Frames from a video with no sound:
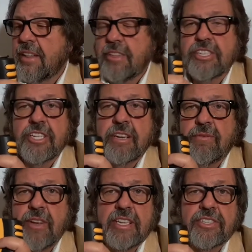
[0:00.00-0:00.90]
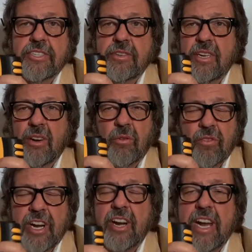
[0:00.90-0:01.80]
This thing fits
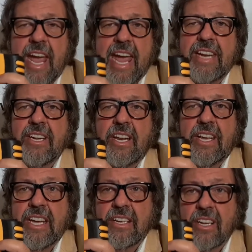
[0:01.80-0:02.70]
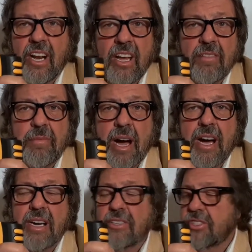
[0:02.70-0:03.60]
very handily in the glove
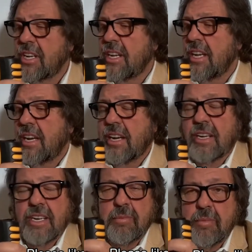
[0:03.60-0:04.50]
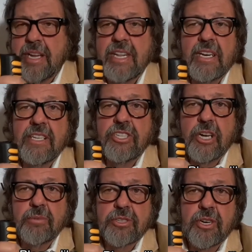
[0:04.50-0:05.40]
box, immediately
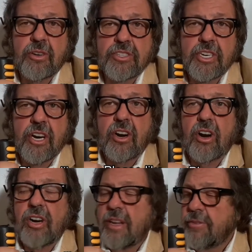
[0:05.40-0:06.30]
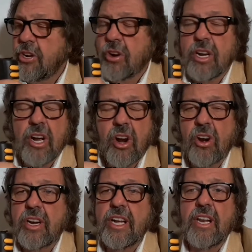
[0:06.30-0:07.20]
jump starts car. If you're a
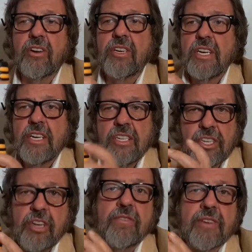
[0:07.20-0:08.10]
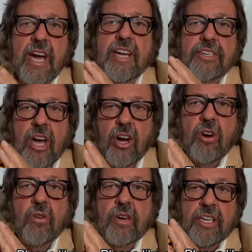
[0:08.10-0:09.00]
car dealer, you've got to
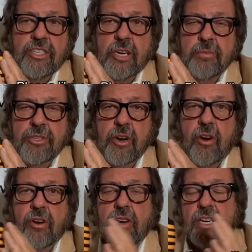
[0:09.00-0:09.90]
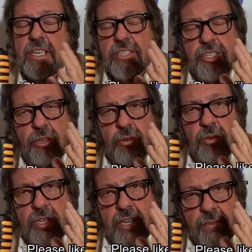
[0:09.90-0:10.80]
own a jump starter.
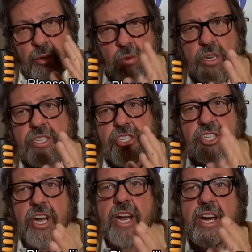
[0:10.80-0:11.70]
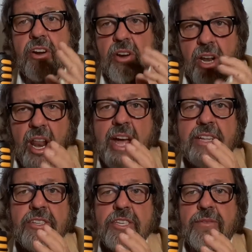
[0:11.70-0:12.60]
So if you would share,
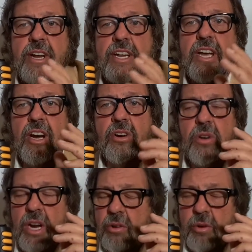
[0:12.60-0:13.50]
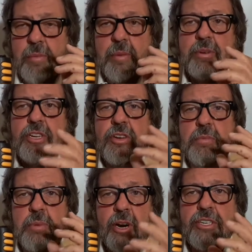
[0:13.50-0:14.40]
like this video, remember you
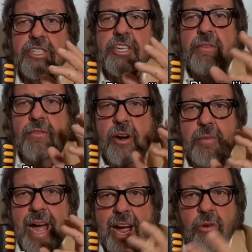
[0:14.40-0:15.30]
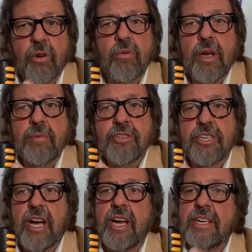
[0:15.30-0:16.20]
can purchase it from our
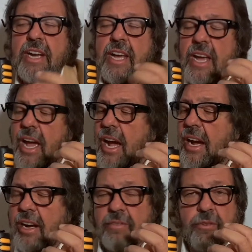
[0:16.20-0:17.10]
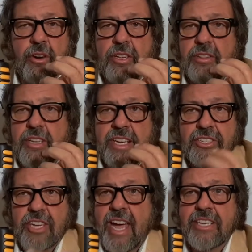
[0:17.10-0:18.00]
website for the
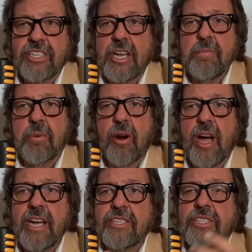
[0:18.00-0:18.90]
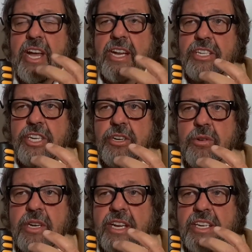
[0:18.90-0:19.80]
exact same price that
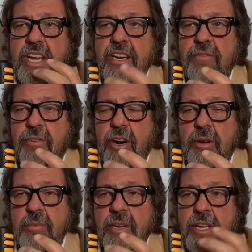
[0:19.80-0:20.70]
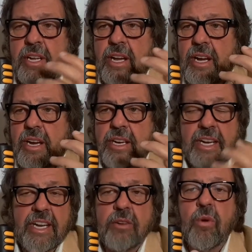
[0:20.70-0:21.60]
you can get it from
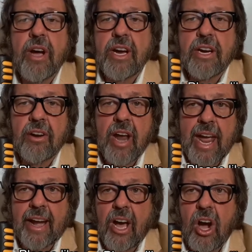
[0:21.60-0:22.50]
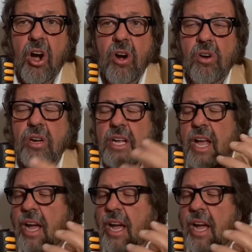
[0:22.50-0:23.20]
anywhere at all.